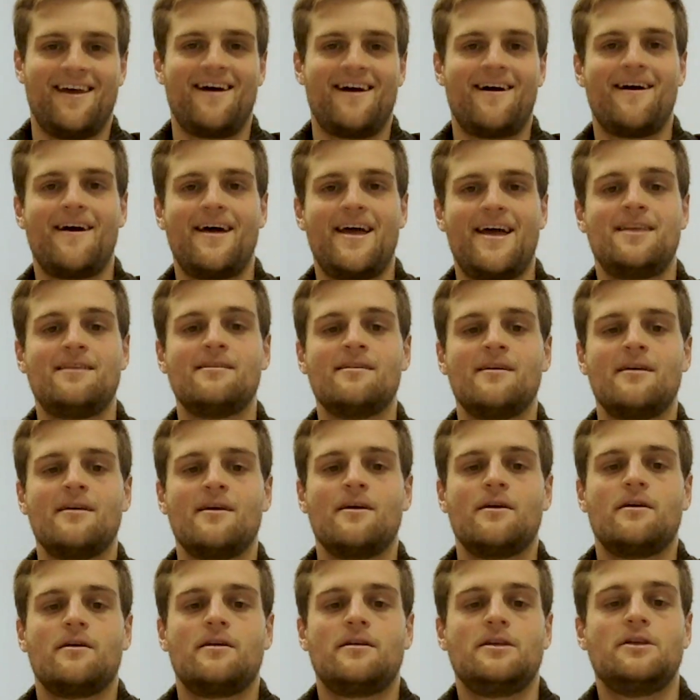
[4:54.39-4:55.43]
Uh, and
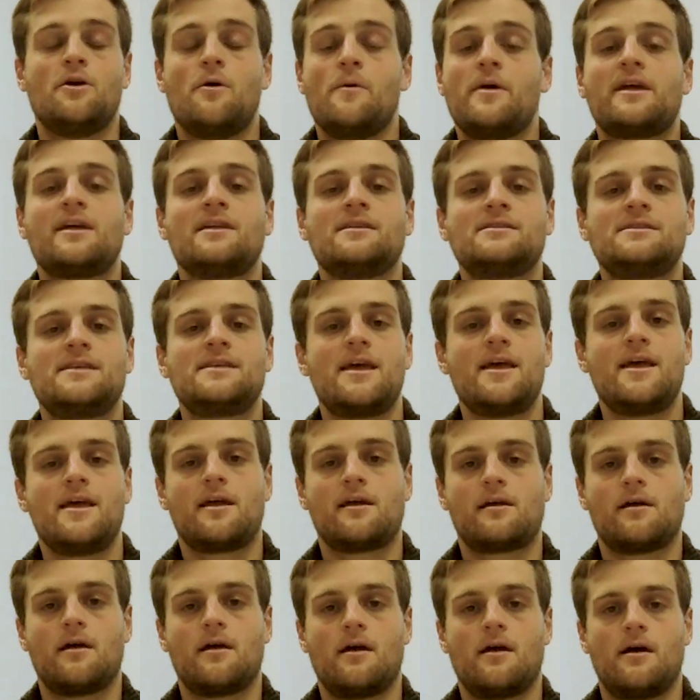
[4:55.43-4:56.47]
you know, it can
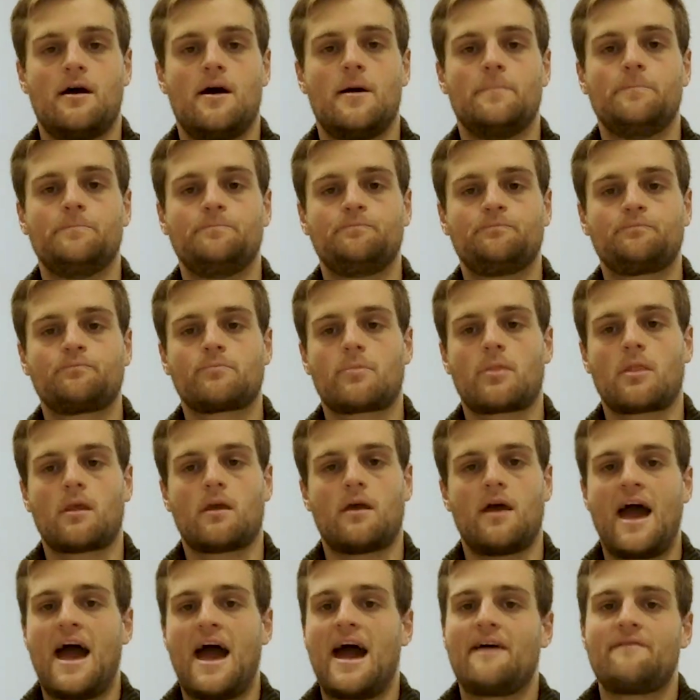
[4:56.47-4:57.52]
take um,
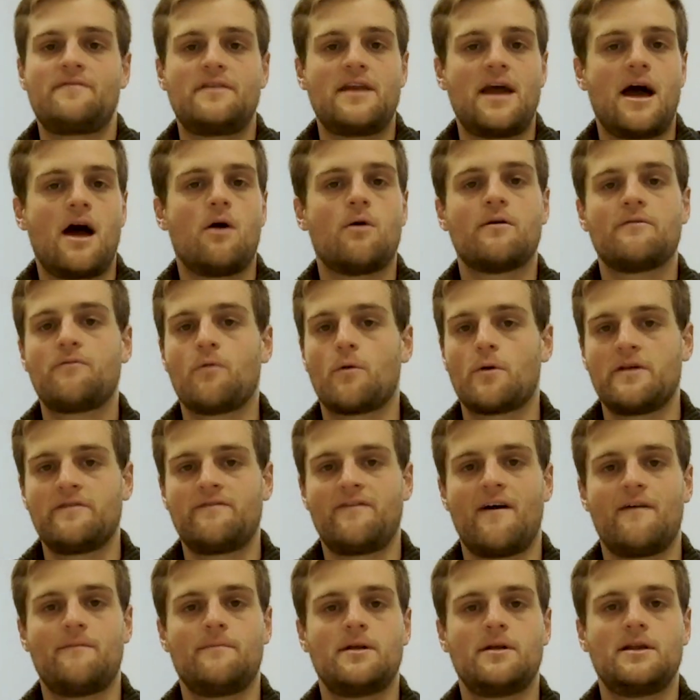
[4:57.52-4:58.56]
half an hour,
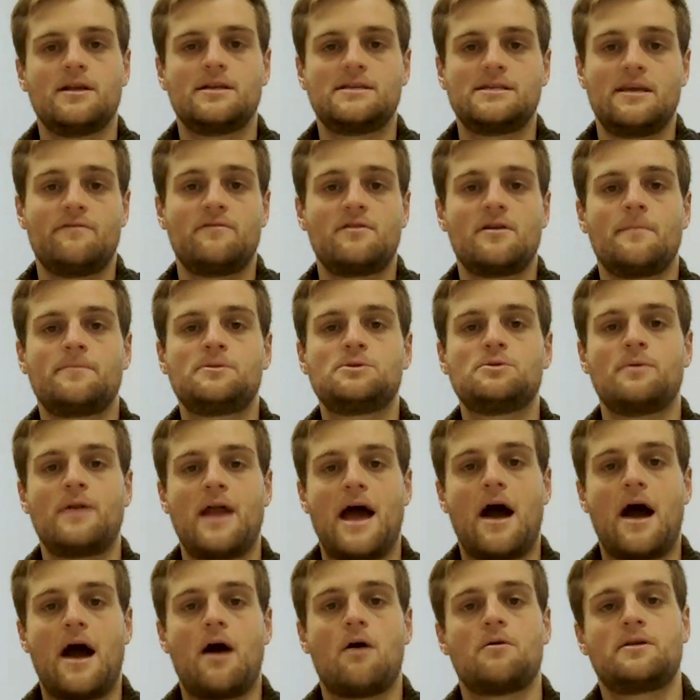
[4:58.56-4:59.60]
forty-five minutes, even up to
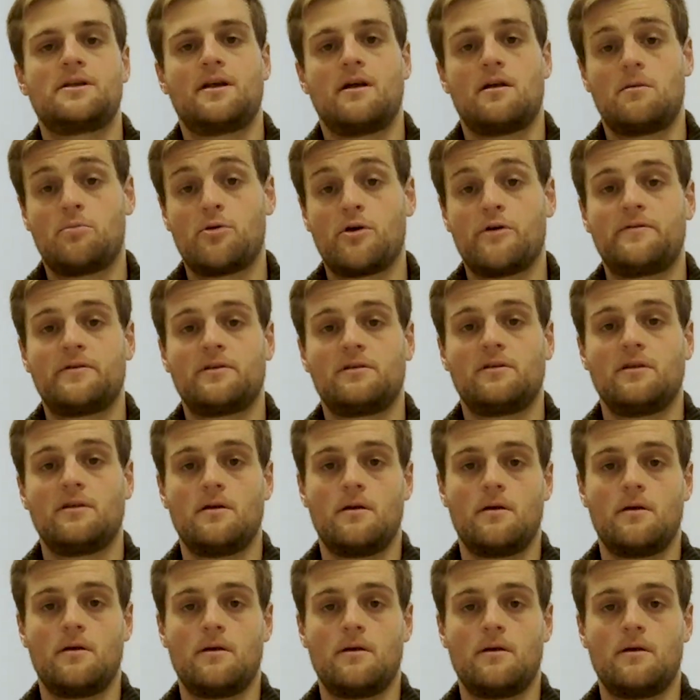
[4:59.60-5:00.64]
an hour to get a
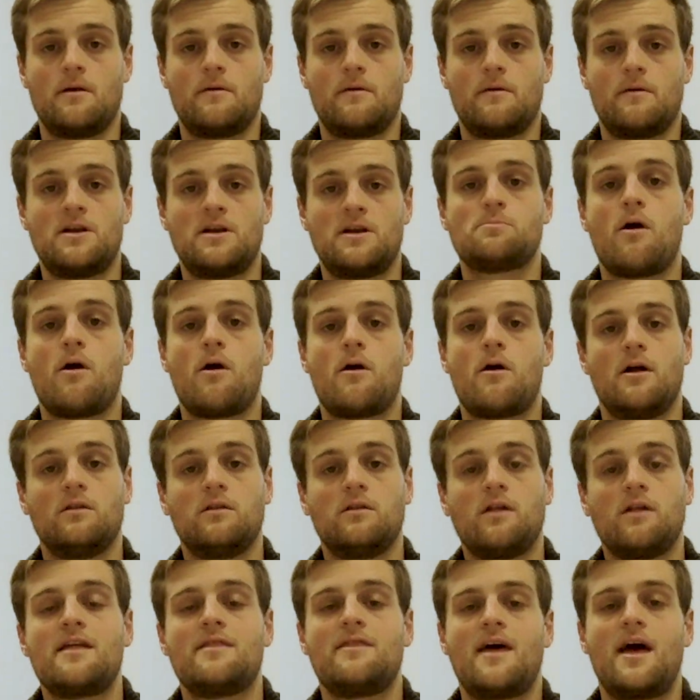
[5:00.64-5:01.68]
perfectly finished part. A
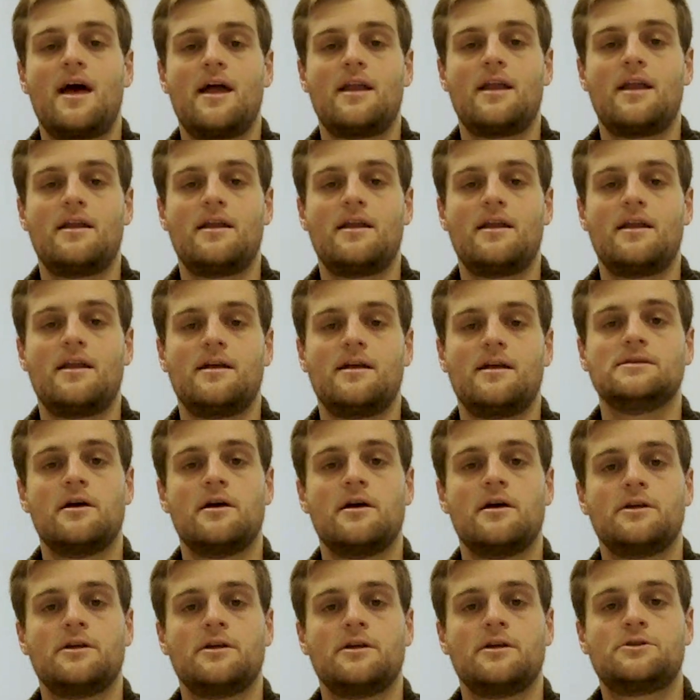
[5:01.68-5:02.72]
lot of that is
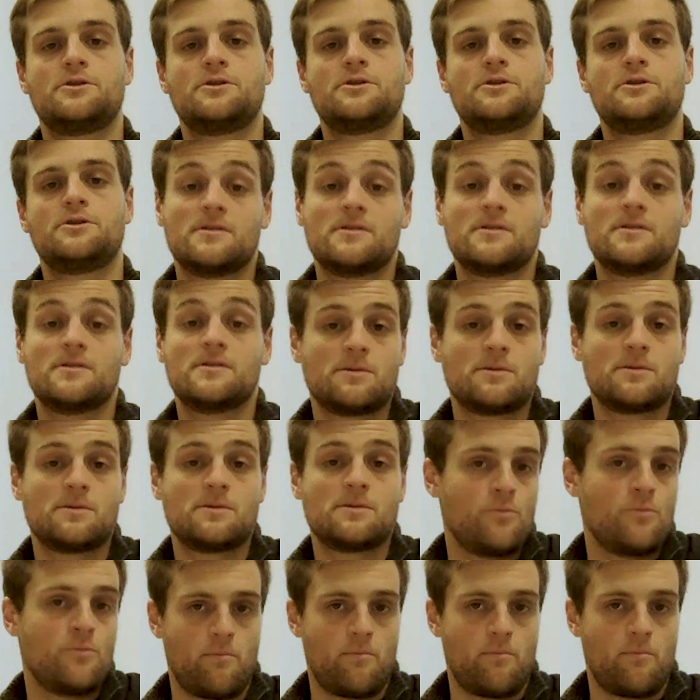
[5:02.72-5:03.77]
during the support removal
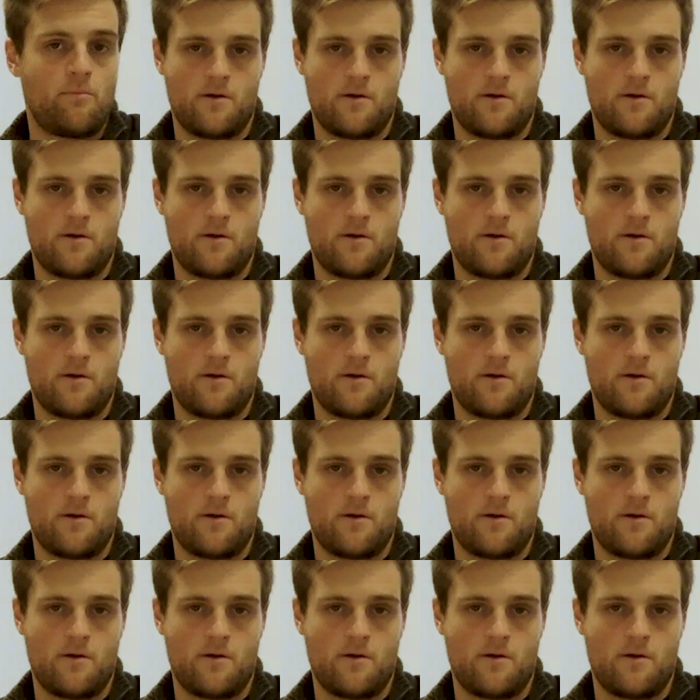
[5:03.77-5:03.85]
part.